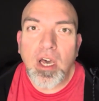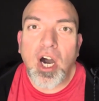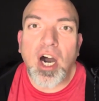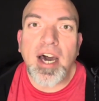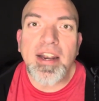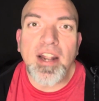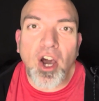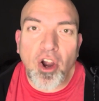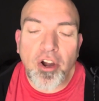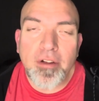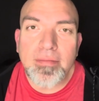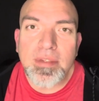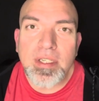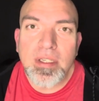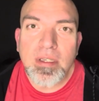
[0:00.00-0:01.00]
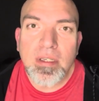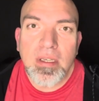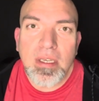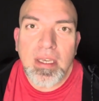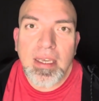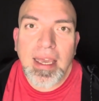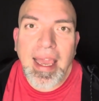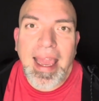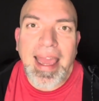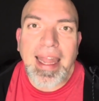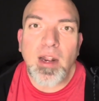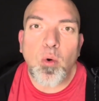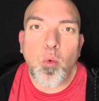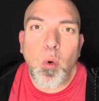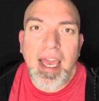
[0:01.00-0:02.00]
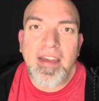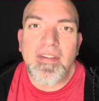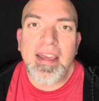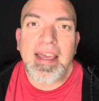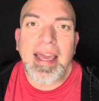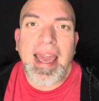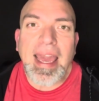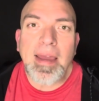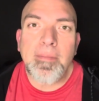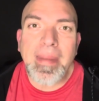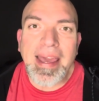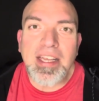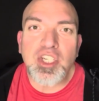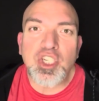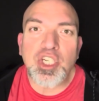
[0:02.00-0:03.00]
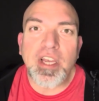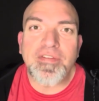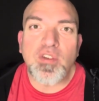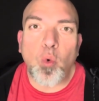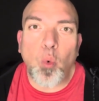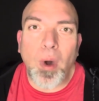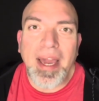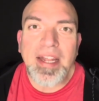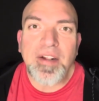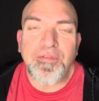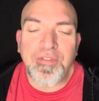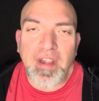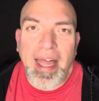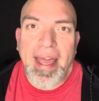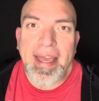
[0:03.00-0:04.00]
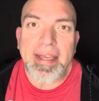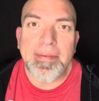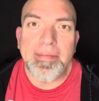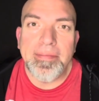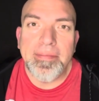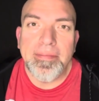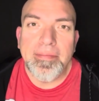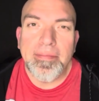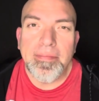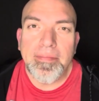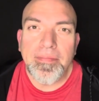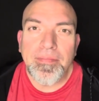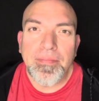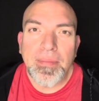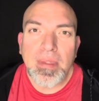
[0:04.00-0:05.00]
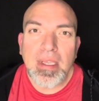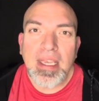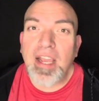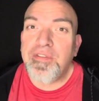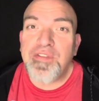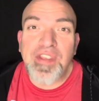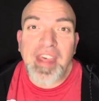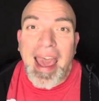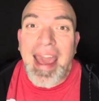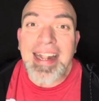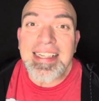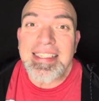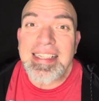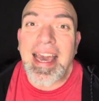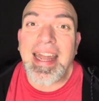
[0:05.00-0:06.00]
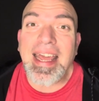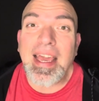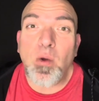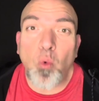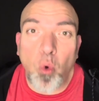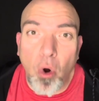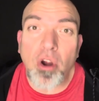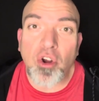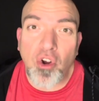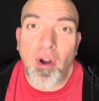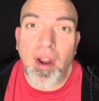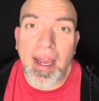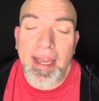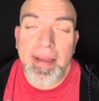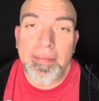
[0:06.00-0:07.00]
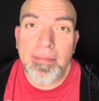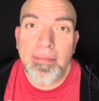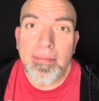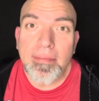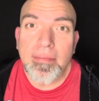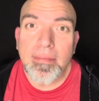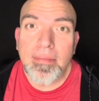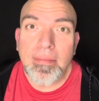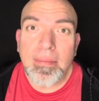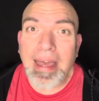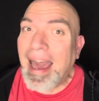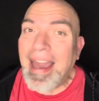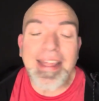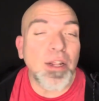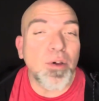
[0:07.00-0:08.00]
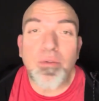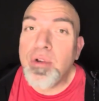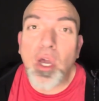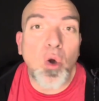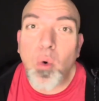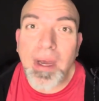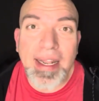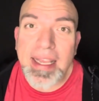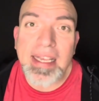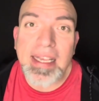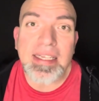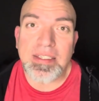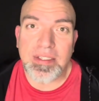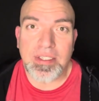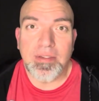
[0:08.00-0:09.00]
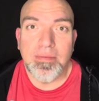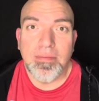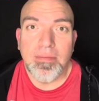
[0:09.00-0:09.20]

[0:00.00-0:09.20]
unarmed, and waving a makeshift white flag. If that is not a war crime, I don't know what is.